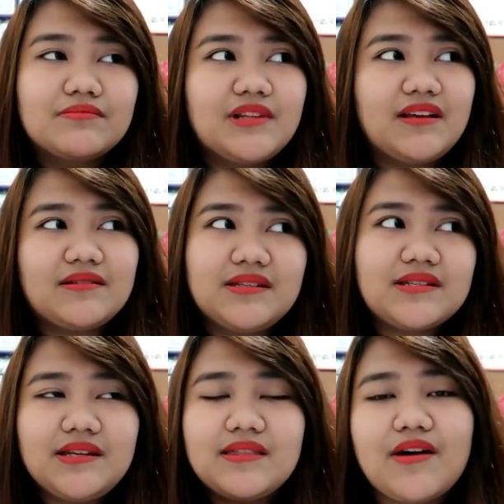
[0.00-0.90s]
like
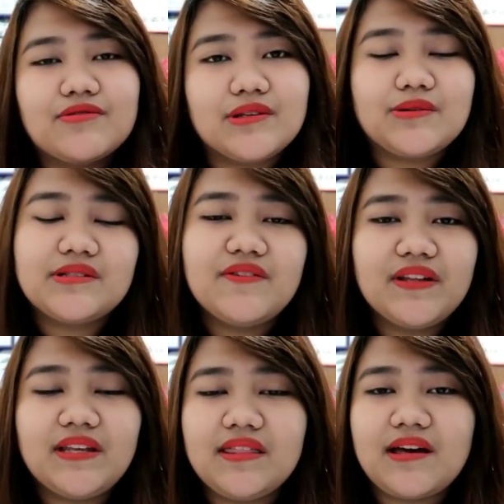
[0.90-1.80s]
60,000 or
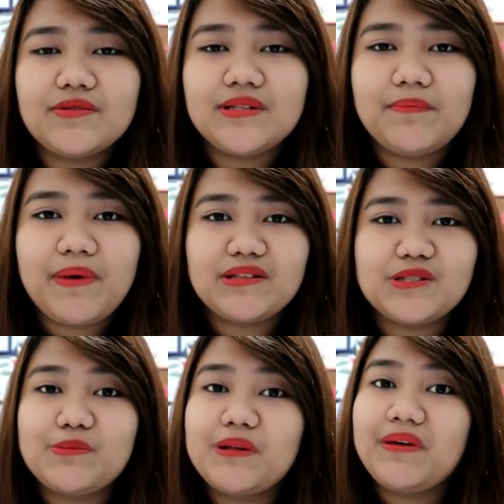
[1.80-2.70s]
70,000
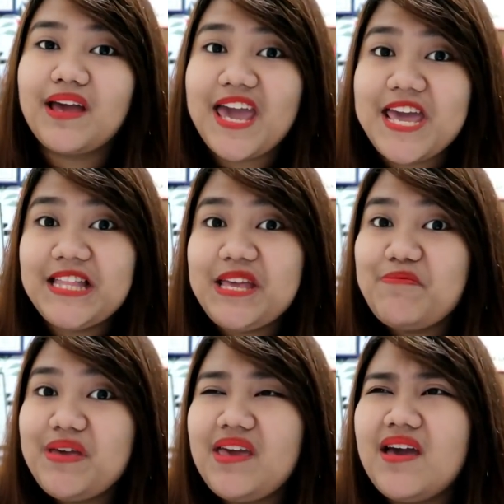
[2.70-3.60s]
pesos, but my
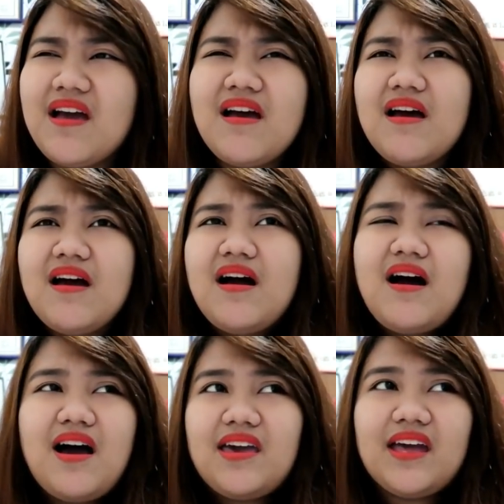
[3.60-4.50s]
ADB,
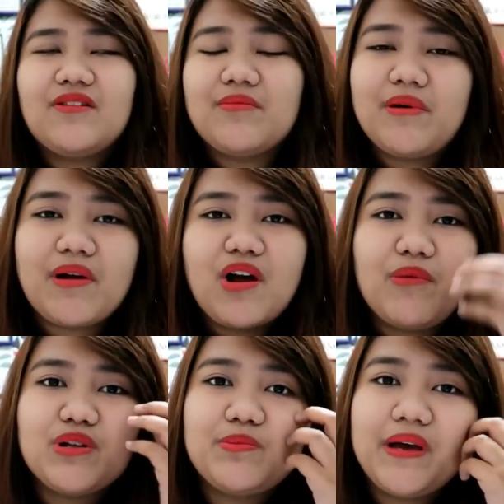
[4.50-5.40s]
I can't remember how
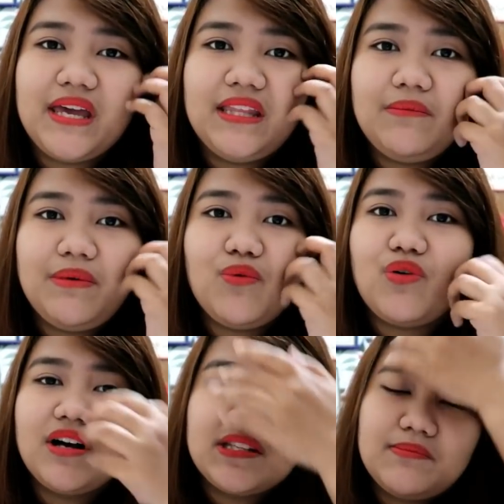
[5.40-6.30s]
much my ADB
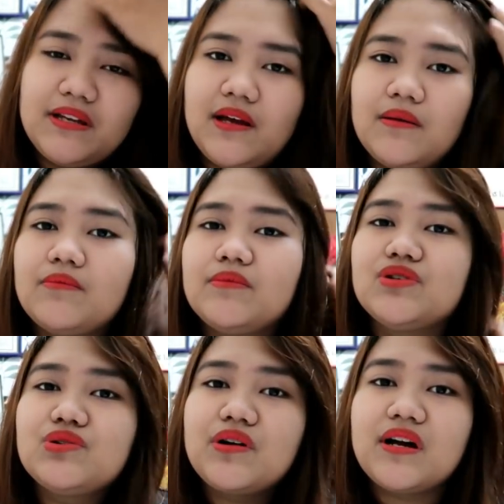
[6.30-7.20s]
was, but I'm
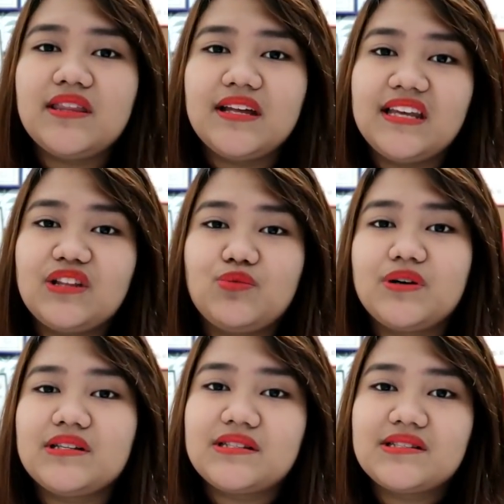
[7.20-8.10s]
sure that it
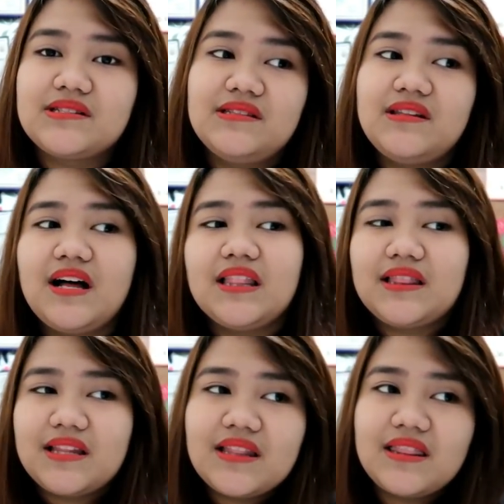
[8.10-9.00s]
was not
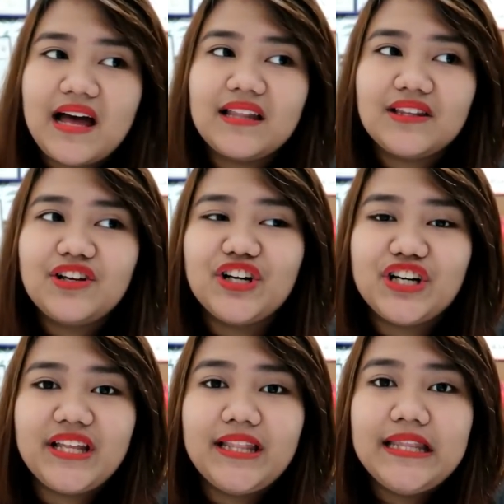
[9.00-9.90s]
that
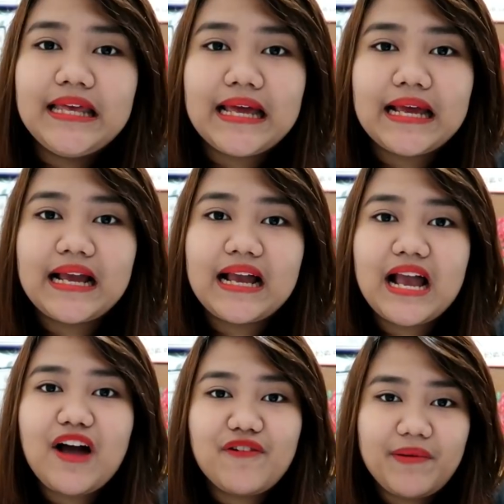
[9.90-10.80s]
good
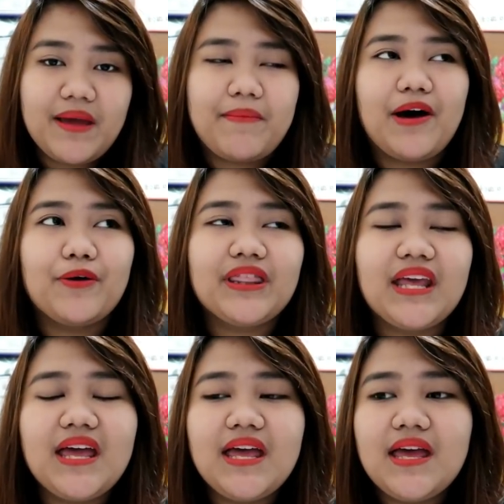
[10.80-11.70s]
of an amount.
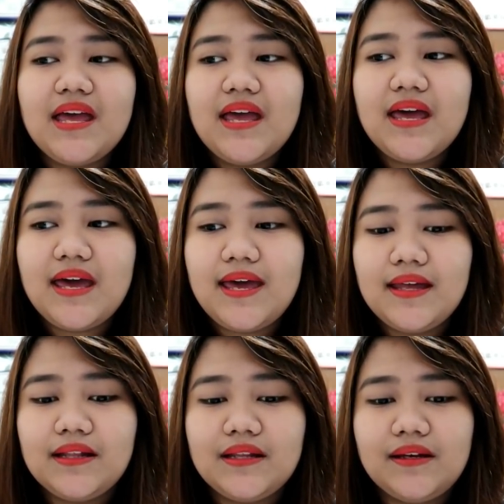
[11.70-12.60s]

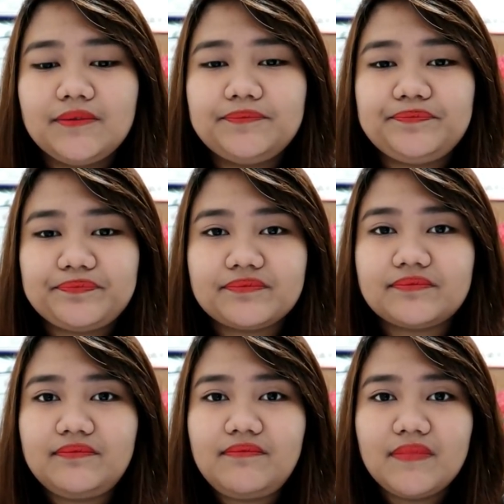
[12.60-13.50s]
And
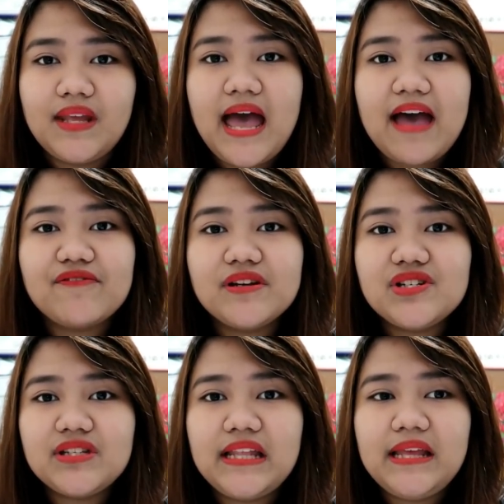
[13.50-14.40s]
yeah,
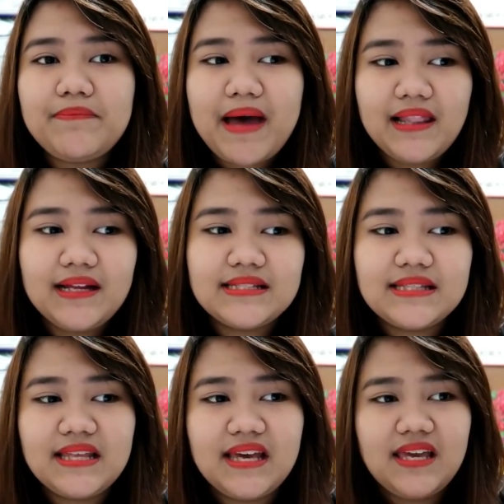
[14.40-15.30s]
average daily balance,
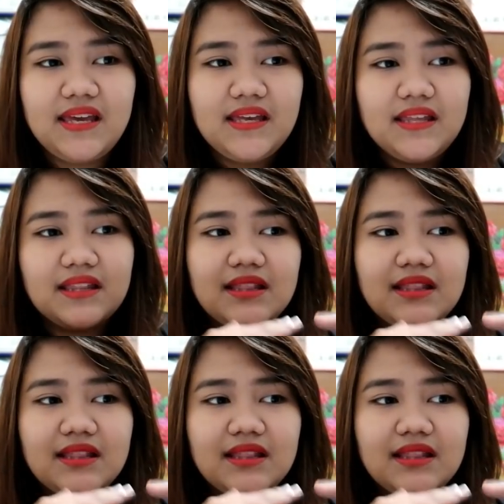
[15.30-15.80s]
they